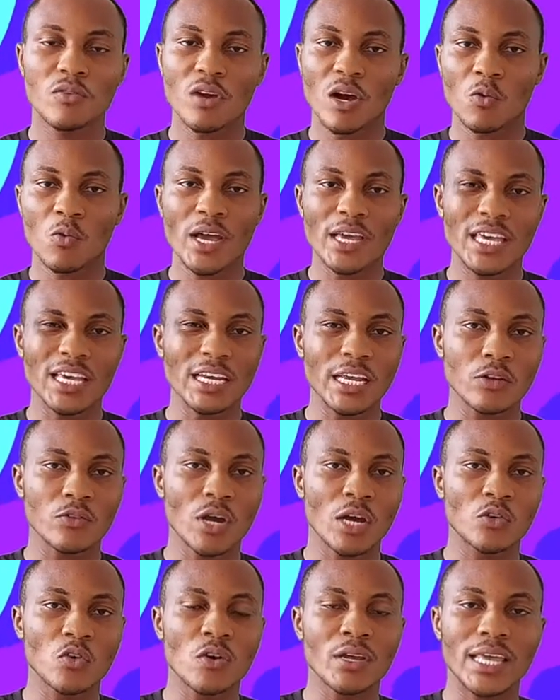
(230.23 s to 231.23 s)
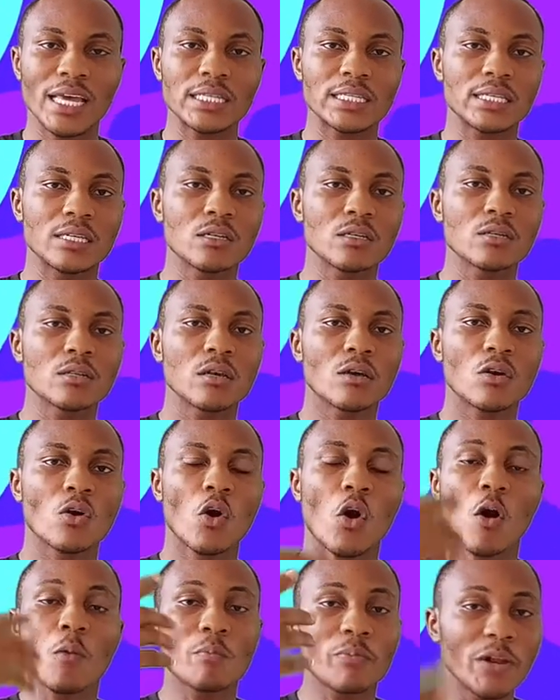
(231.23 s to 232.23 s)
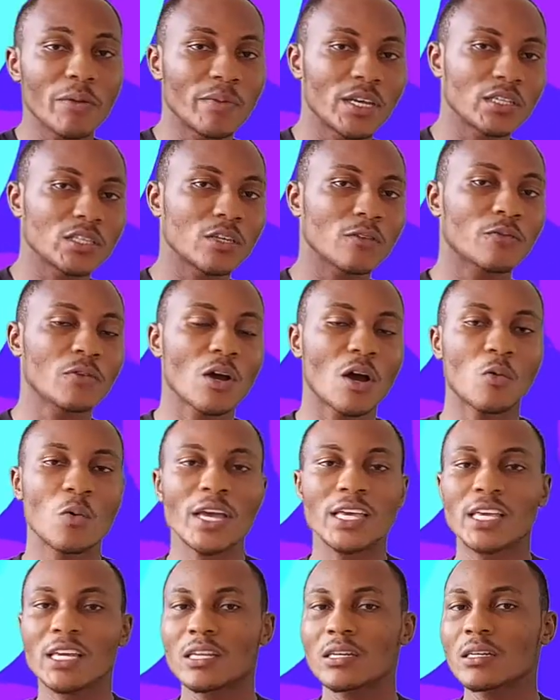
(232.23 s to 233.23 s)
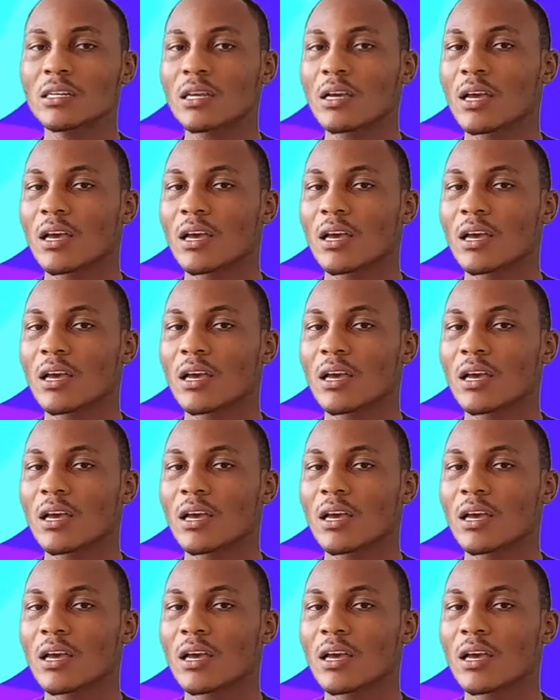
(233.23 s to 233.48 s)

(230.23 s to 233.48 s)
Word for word: you are working and you are not getting compliments, if you are working